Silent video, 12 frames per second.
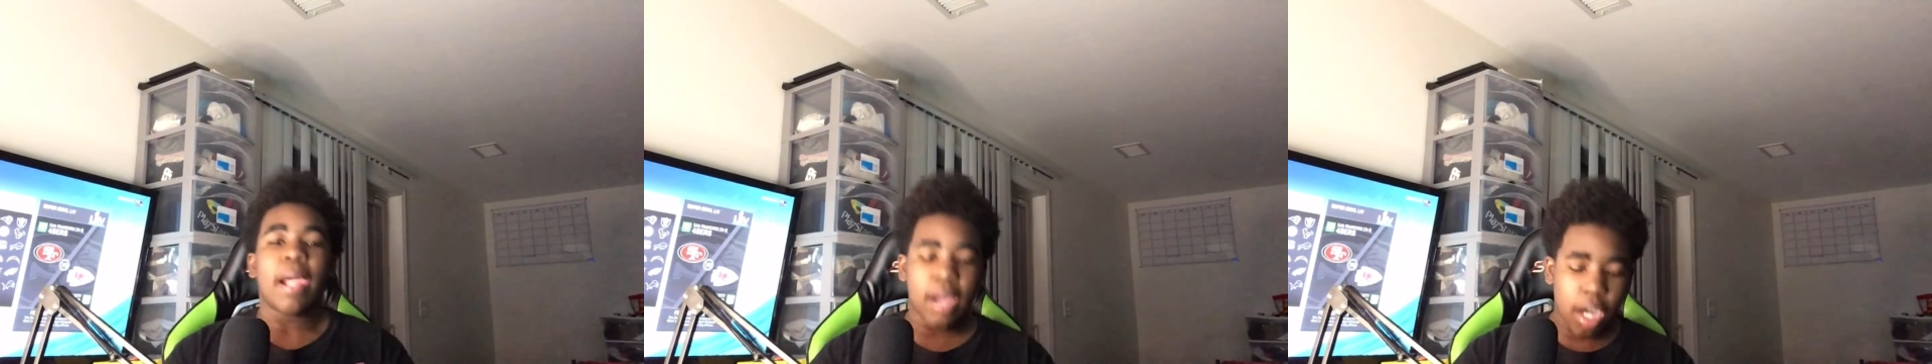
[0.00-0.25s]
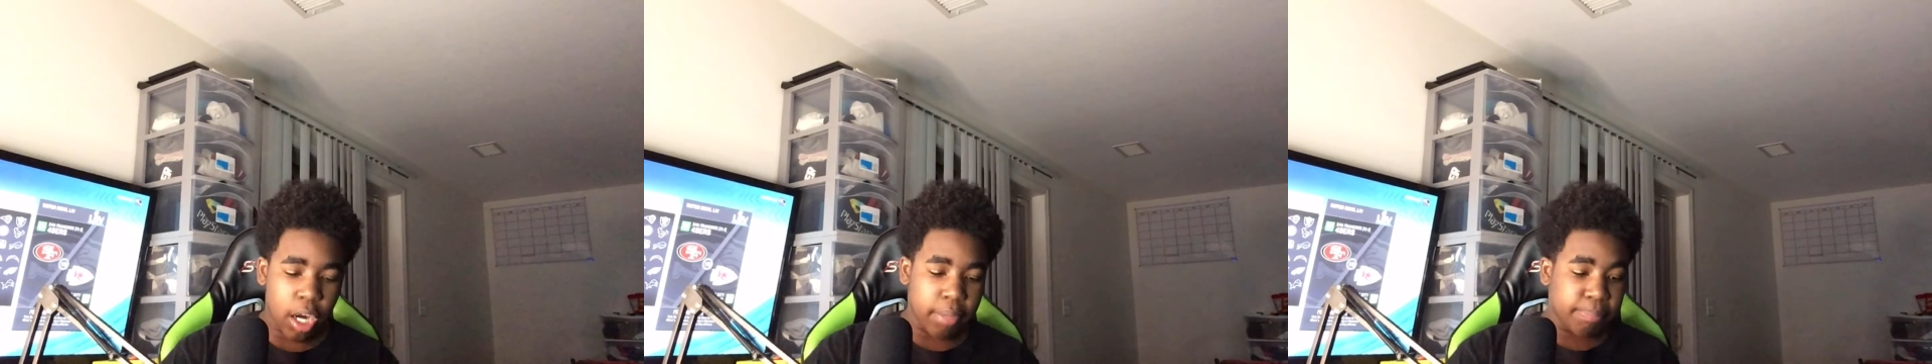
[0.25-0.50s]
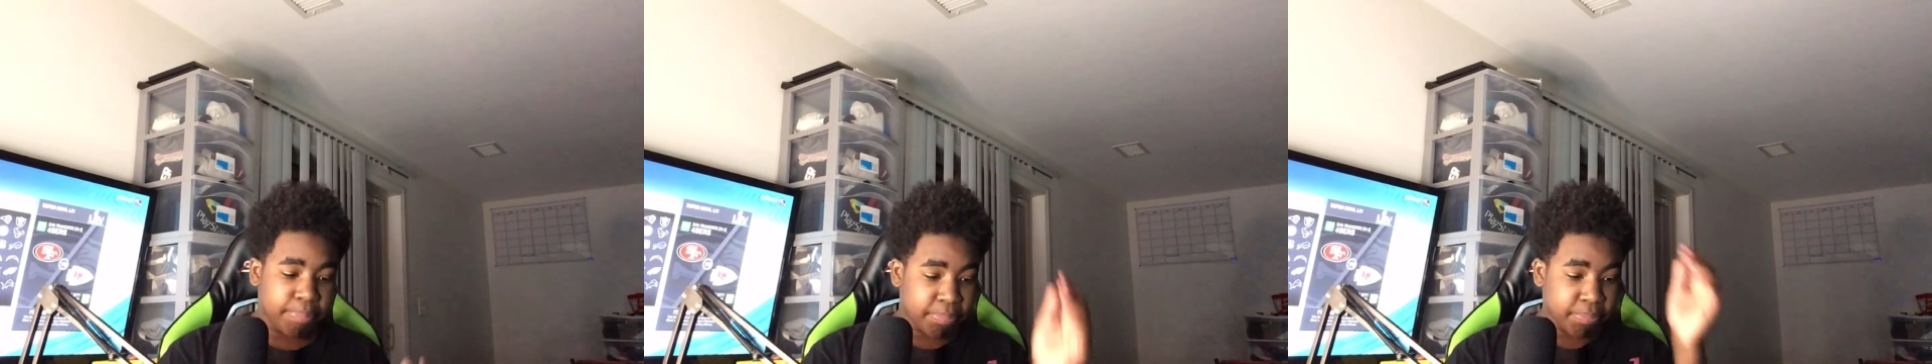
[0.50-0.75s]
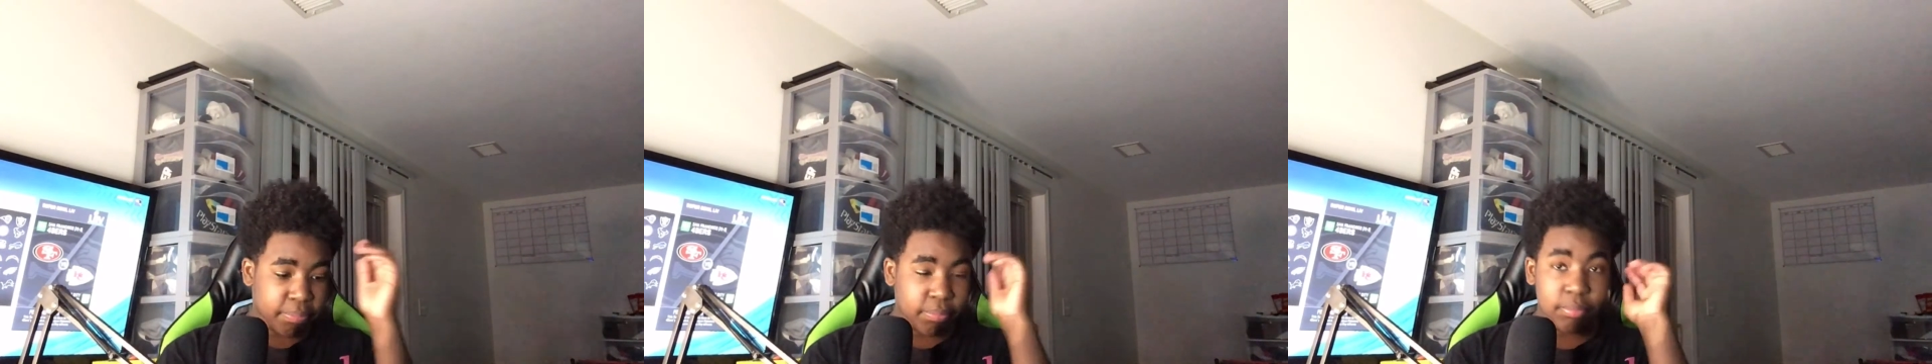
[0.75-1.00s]
All right.
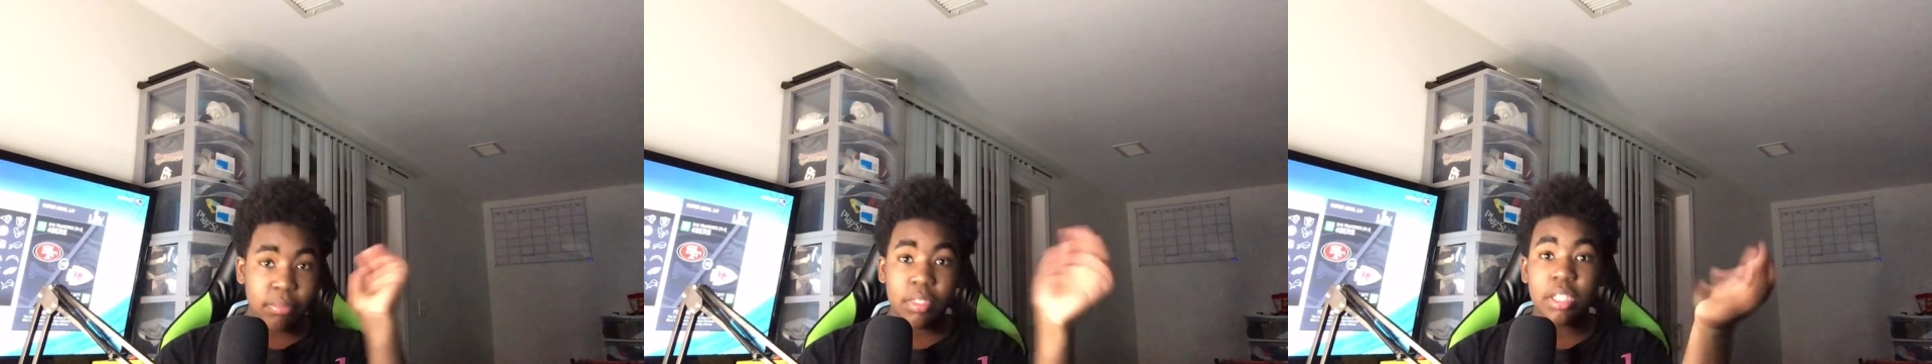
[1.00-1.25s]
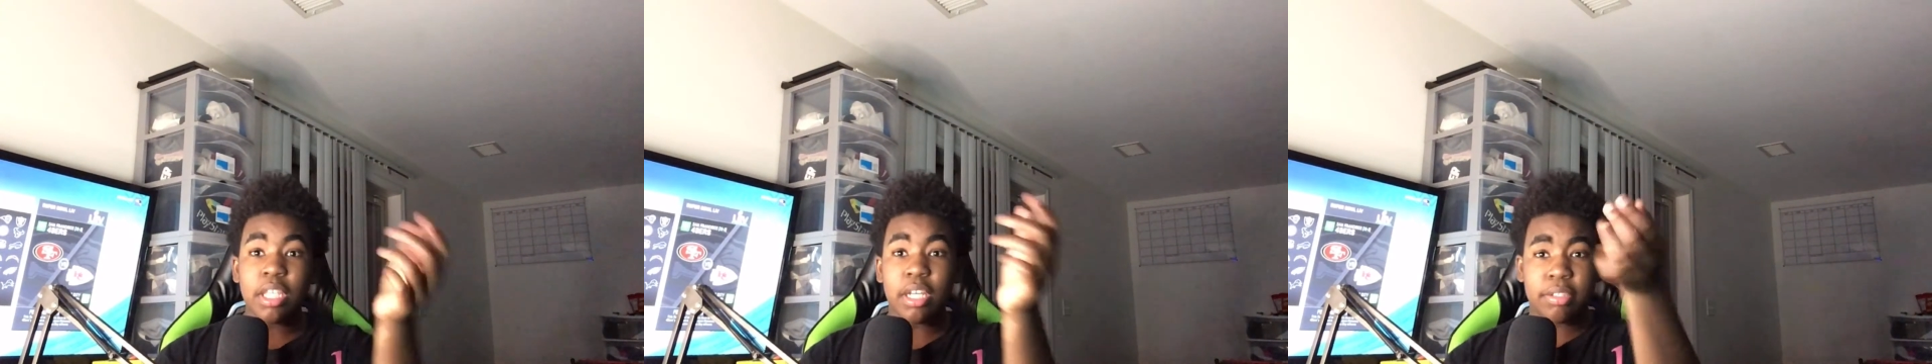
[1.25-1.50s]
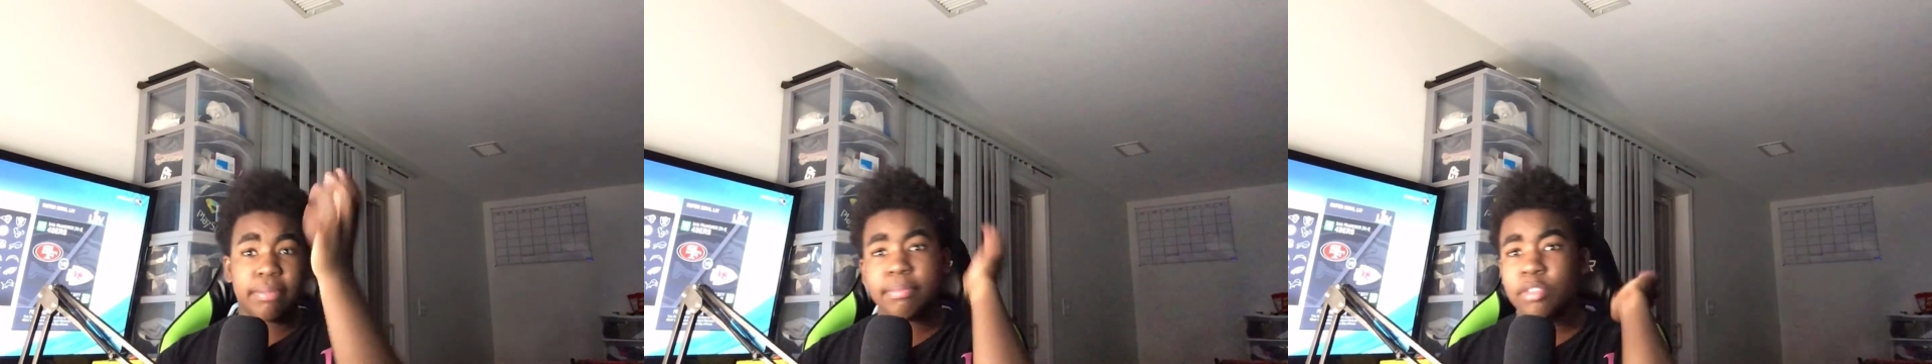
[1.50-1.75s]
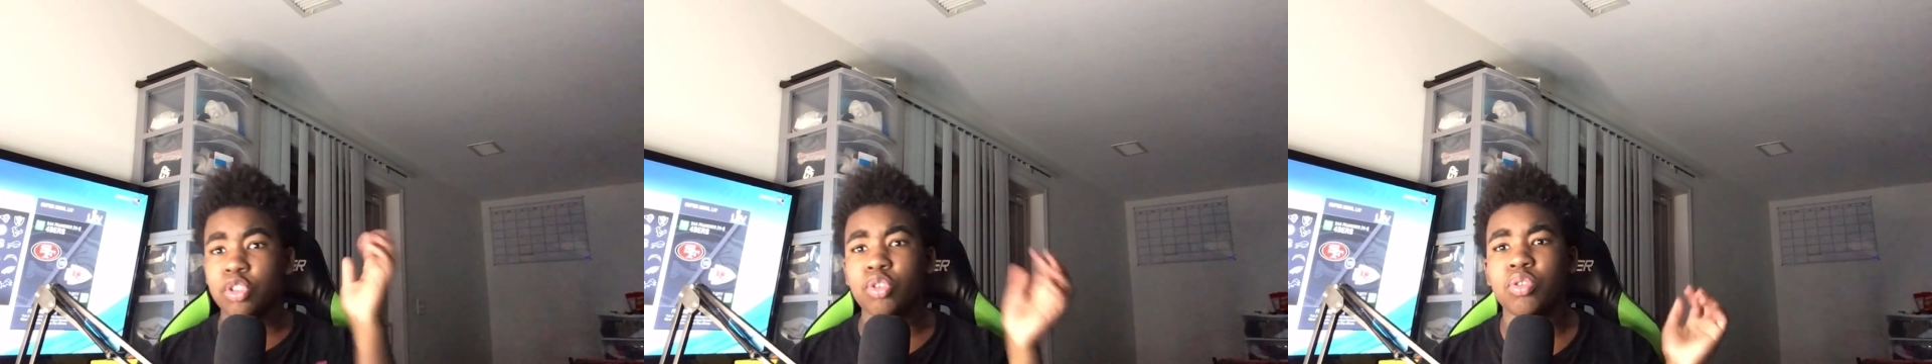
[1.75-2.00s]
Yeah.
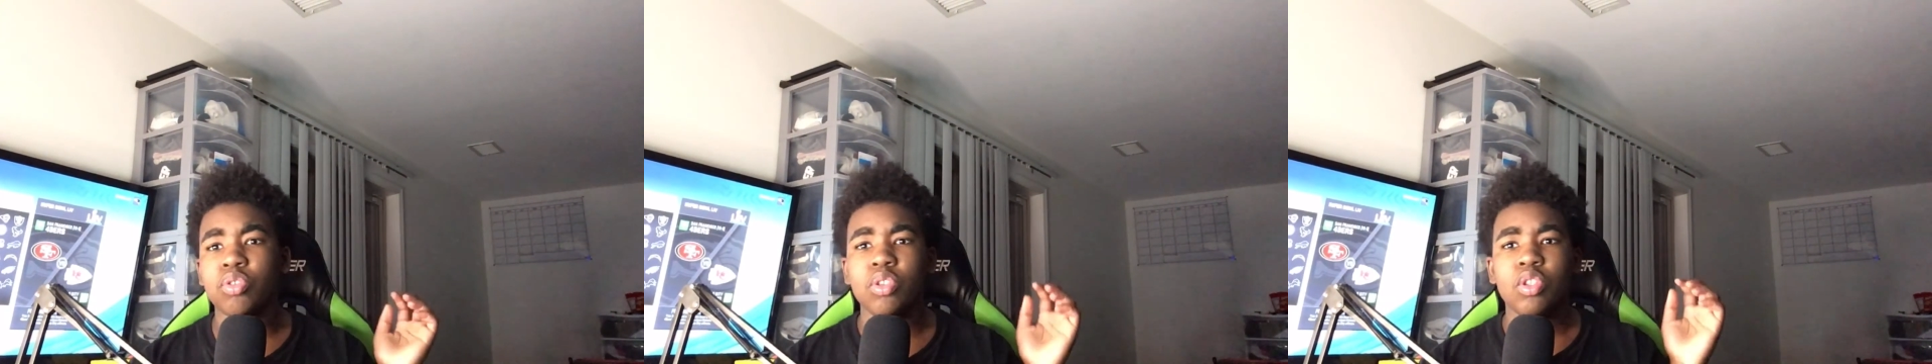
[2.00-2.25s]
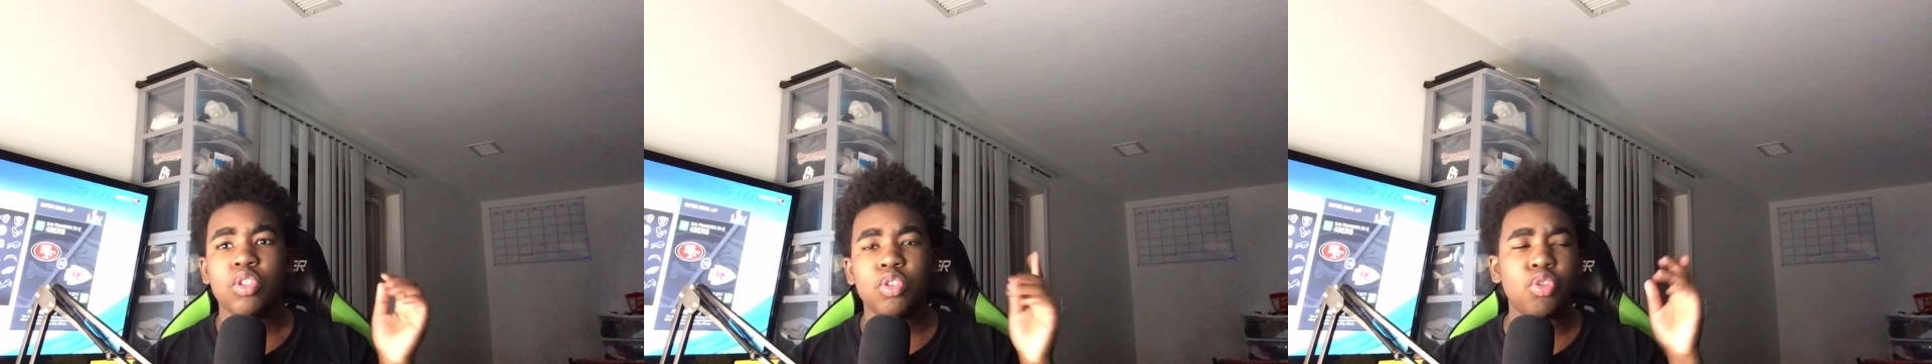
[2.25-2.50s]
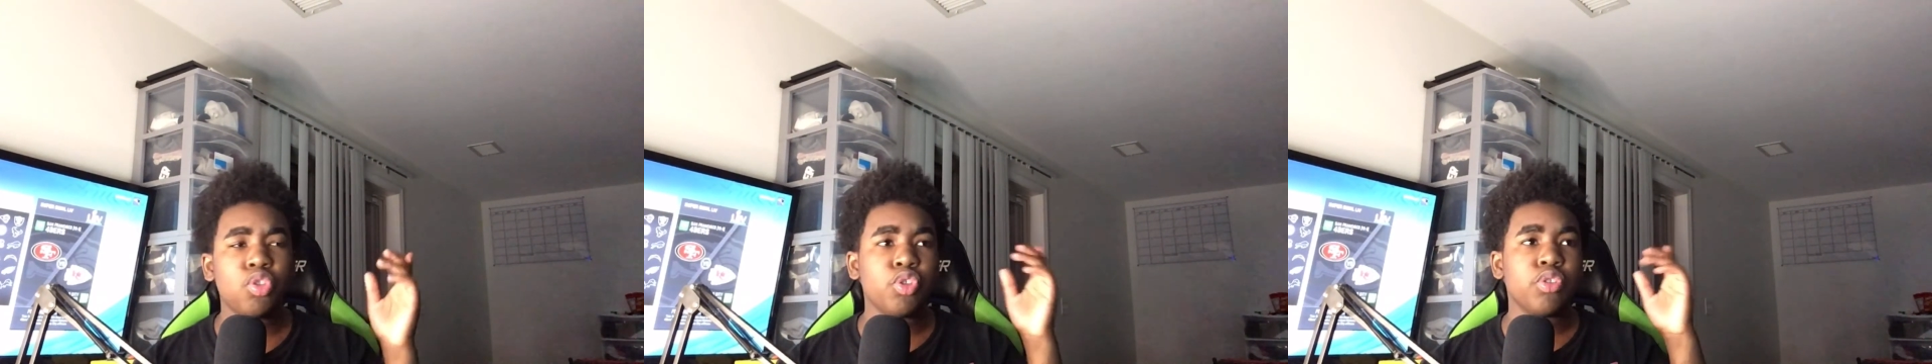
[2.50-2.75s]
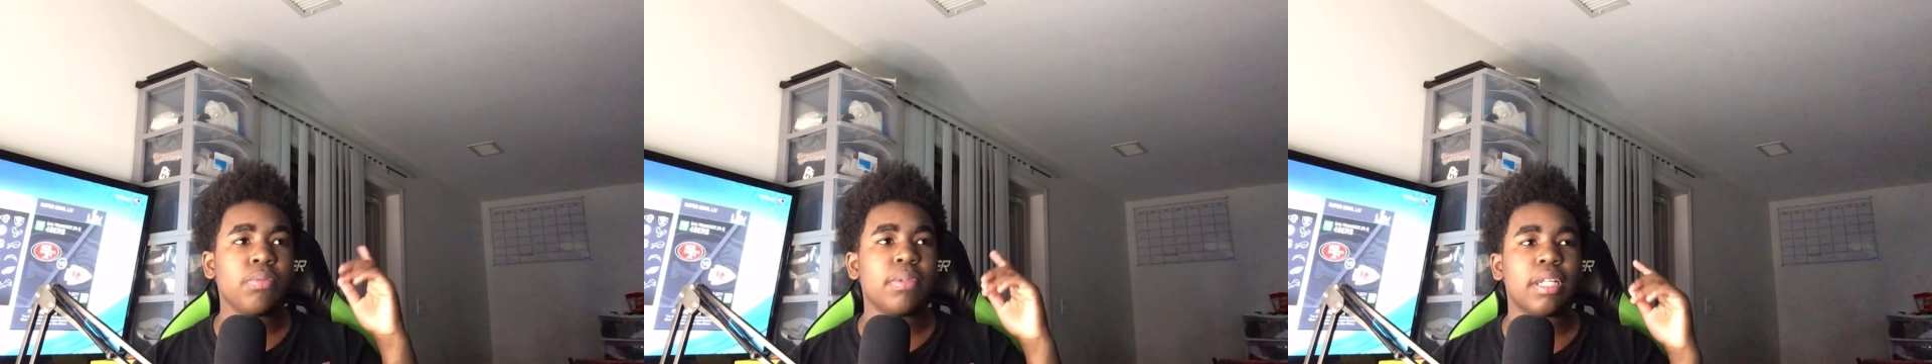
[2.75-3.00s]
YouTube,